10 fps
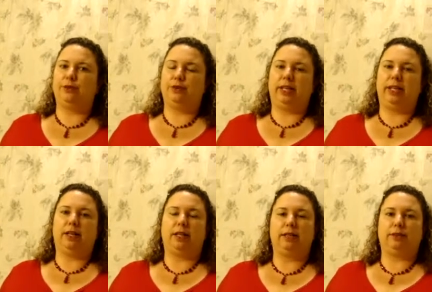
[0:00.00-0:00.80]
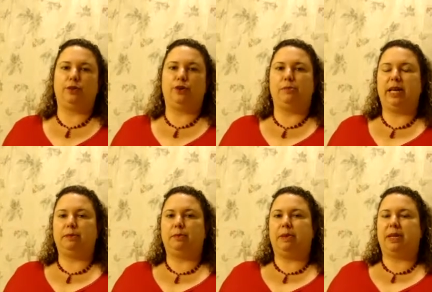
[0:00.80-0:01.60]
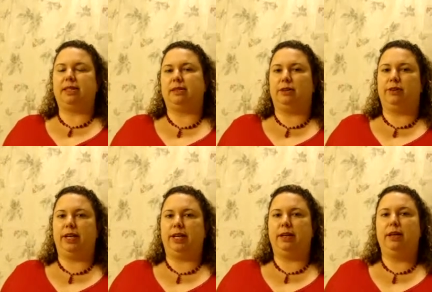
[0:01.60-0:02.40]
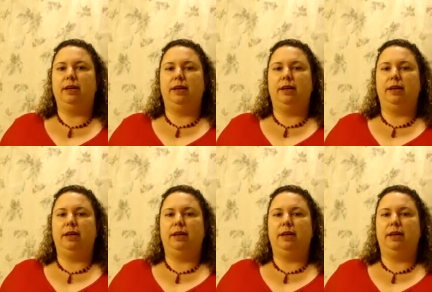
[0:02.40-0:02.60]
truly collect, although my husband might disagree.